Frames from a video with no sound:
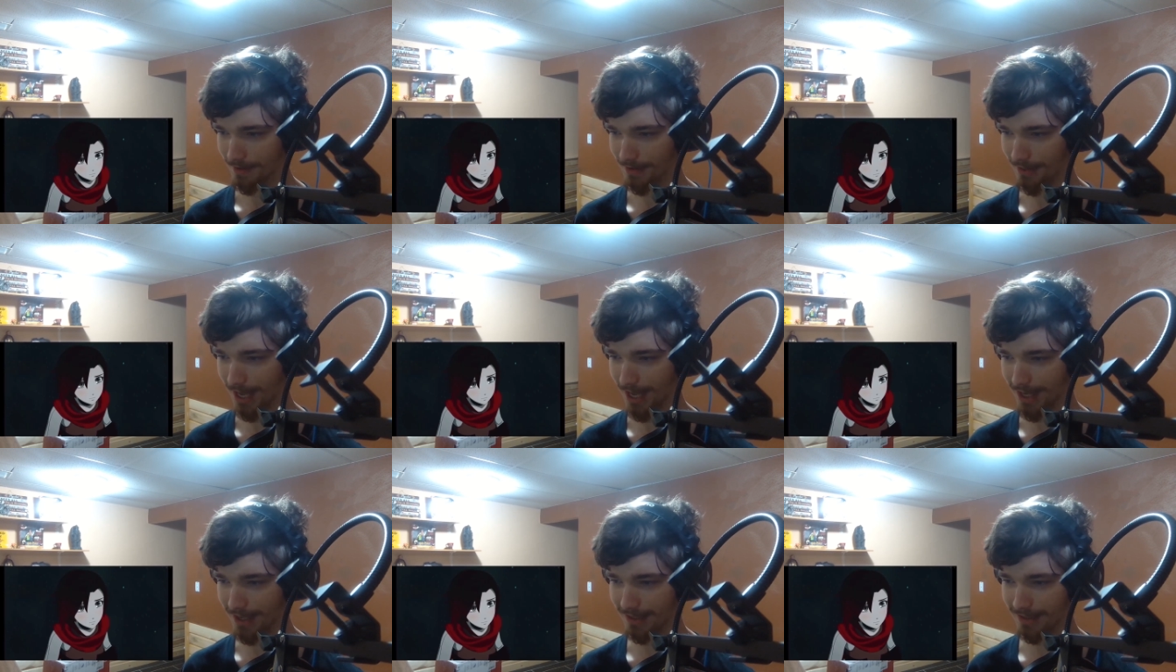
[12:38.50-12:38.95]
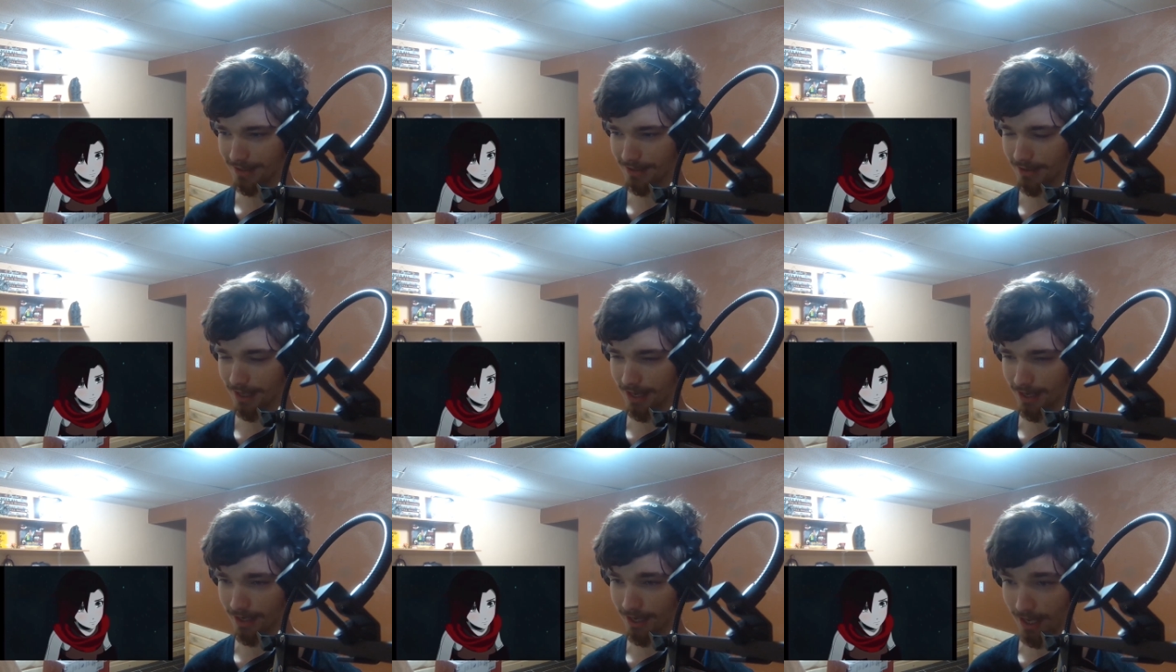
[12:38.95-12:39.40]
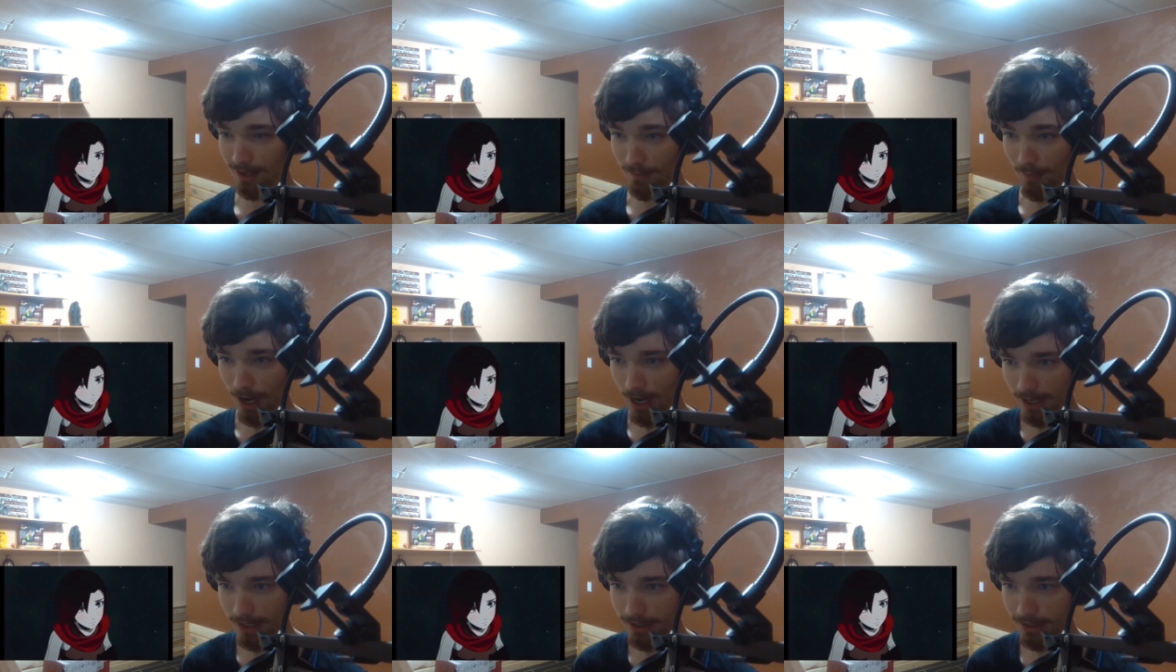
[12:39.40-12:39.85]
that become that am
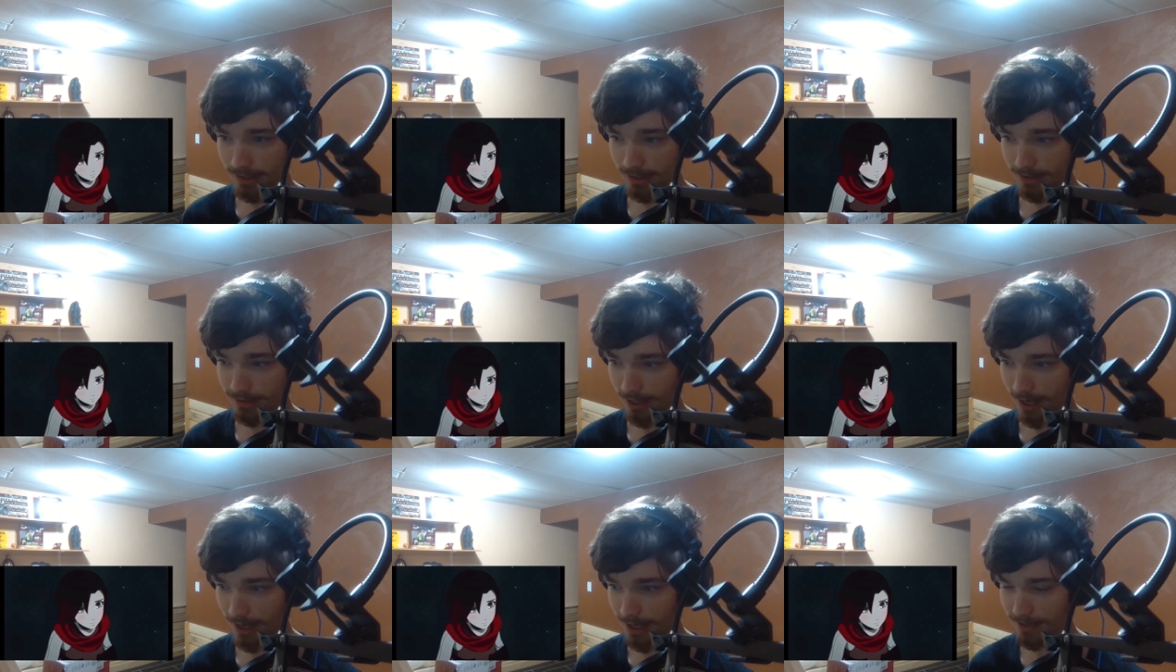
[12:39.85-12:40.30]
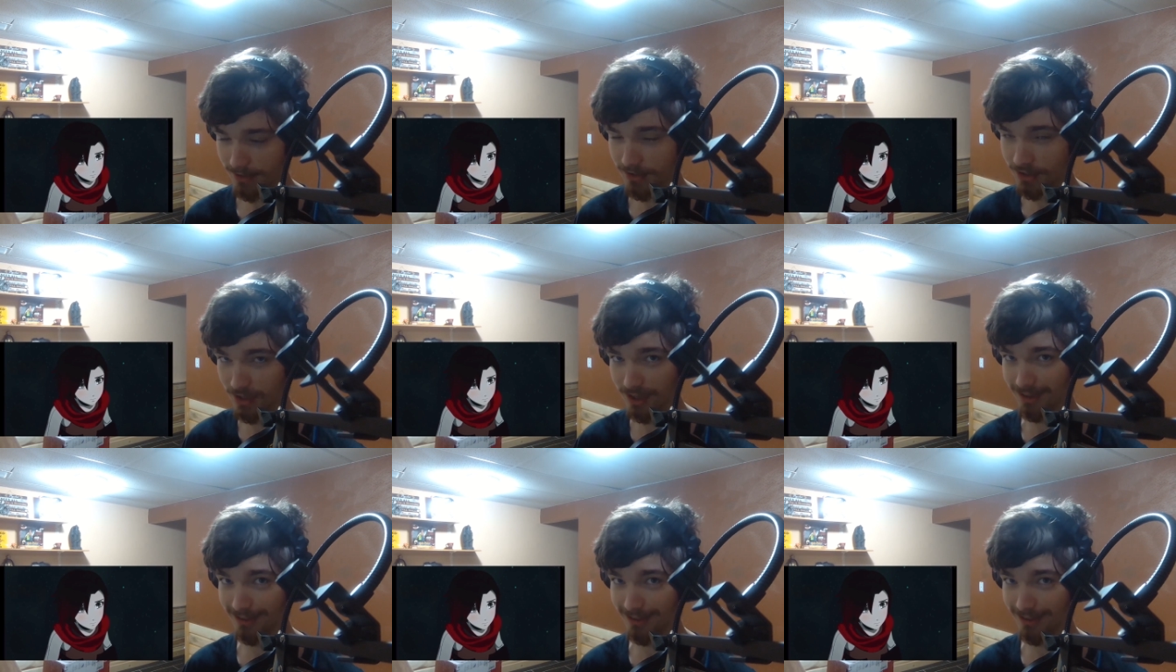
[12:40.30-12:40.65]
I gonna die?